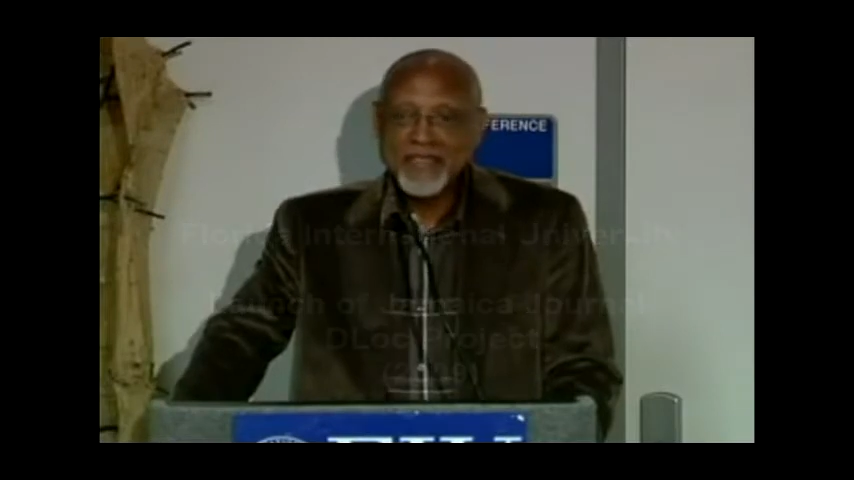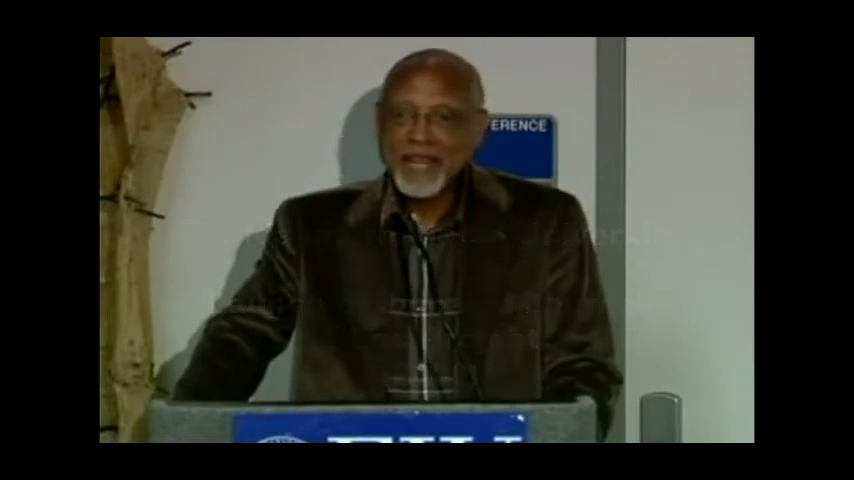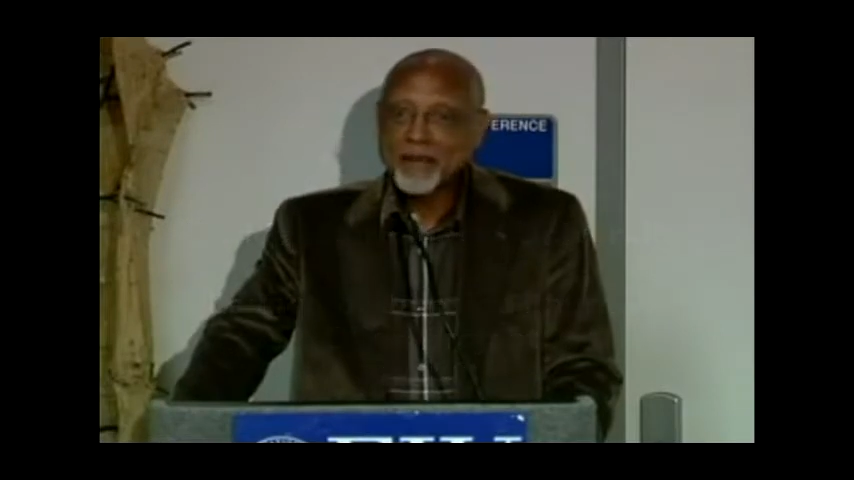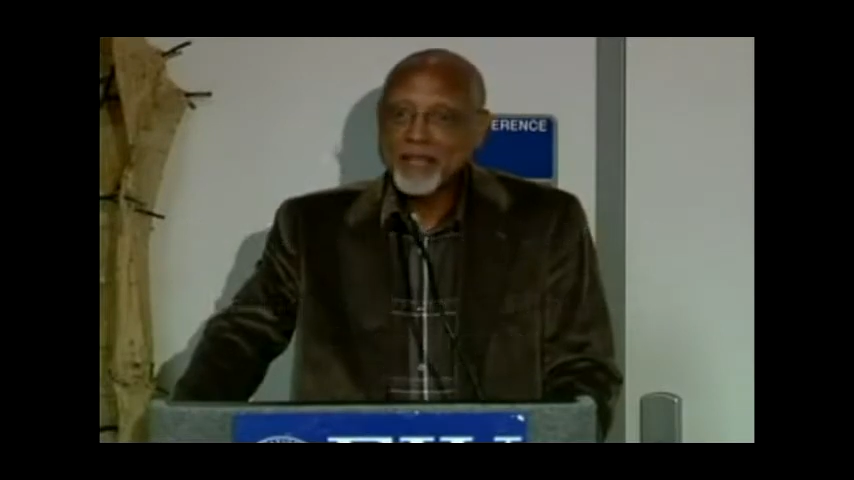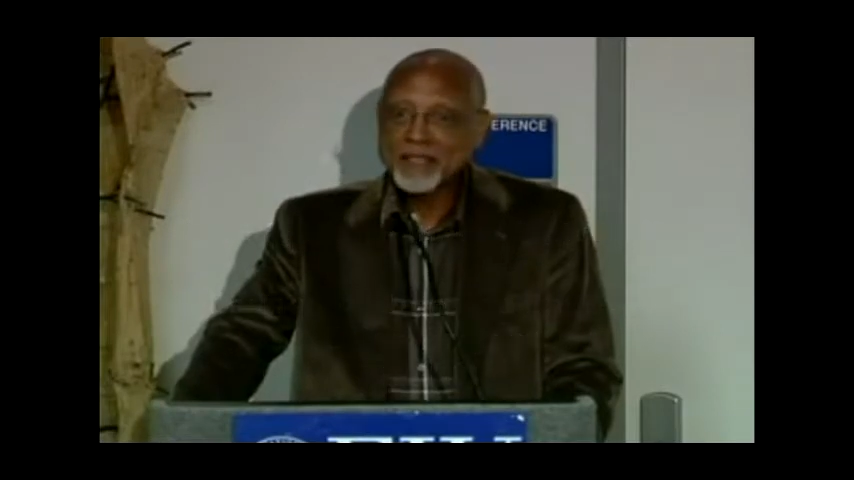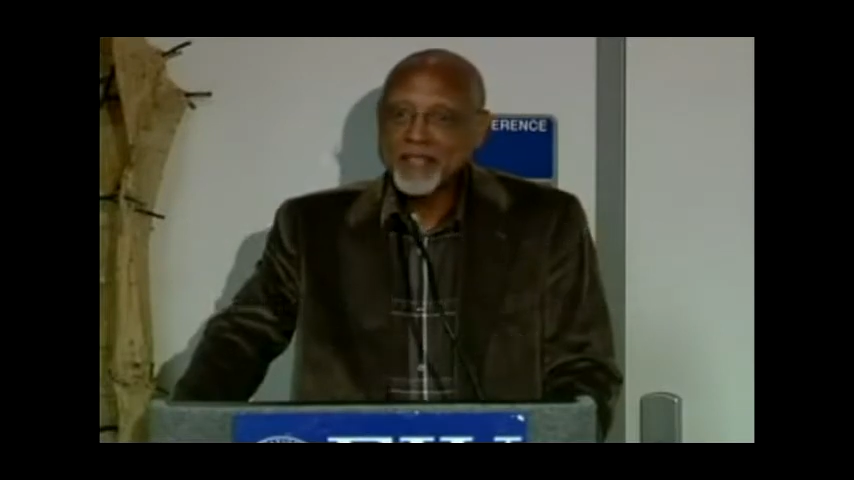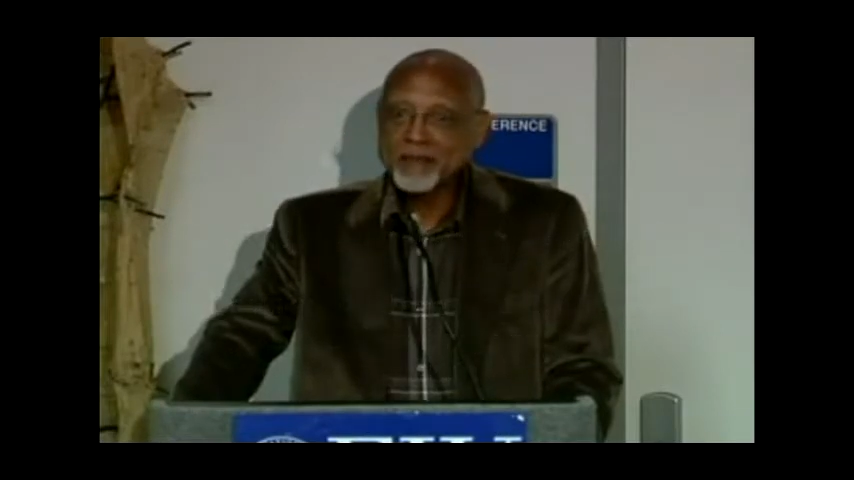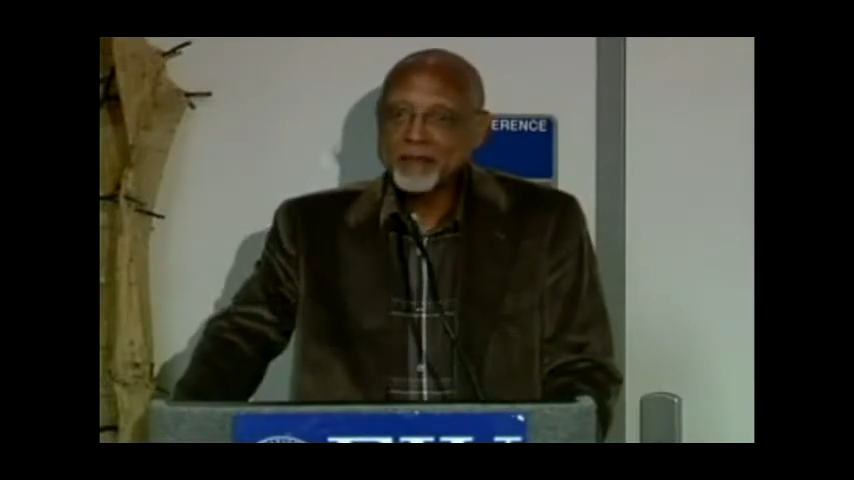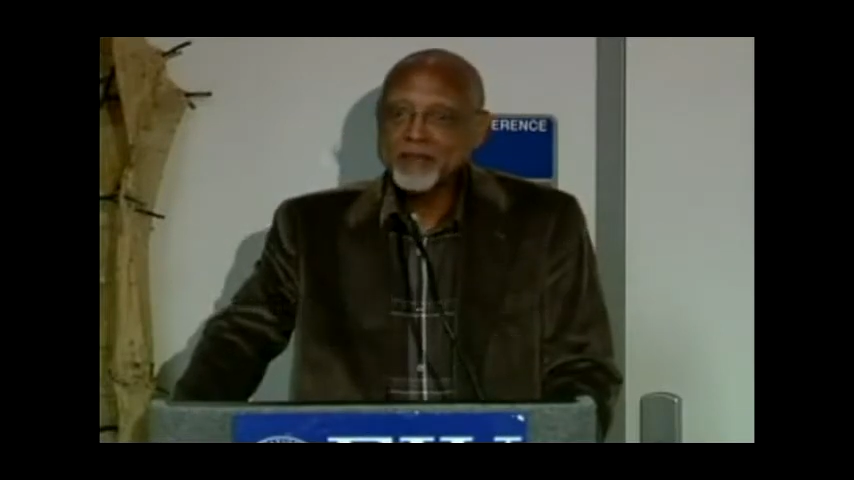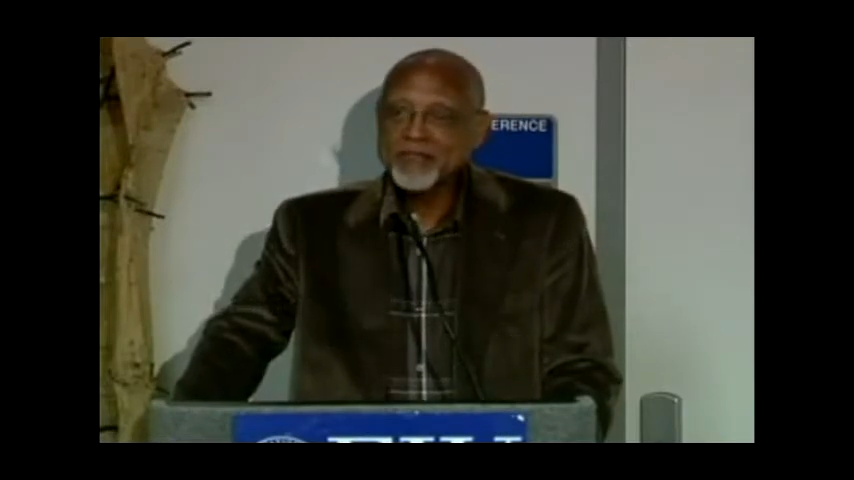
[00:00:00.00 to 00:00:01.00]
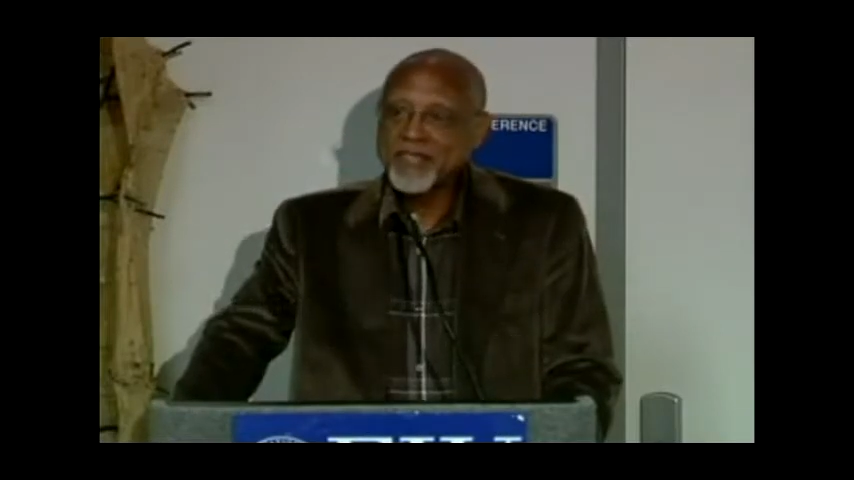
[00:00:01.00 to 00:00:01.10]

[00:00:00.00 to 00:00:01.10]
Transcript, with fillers: like myself, would